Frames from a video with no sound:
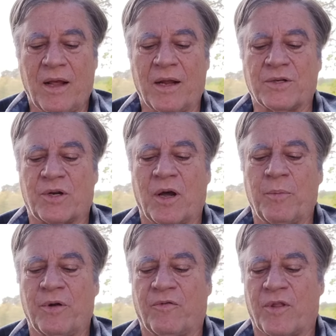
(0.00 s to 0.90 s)
It has
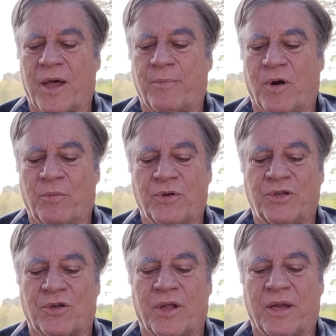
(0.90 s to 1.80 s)
come here for that purpose,
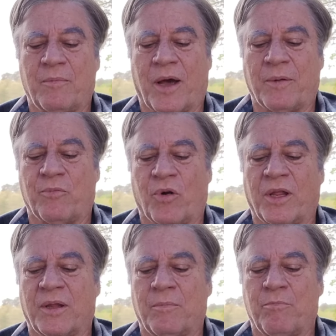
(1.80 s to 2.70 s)
so that he might
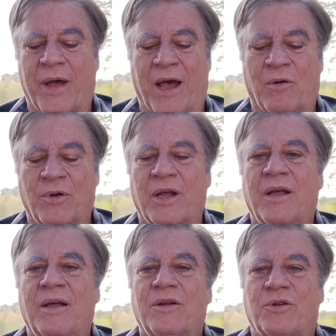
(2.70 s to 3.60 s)
bring them bound
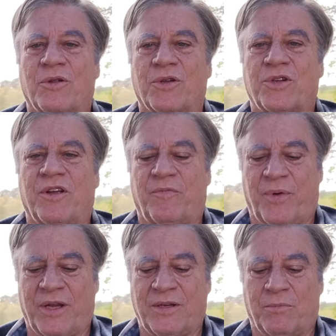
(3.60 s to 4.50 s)
to the chief
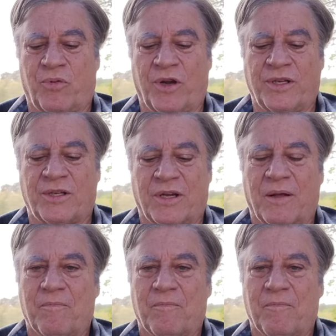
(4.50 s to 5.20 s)
priests.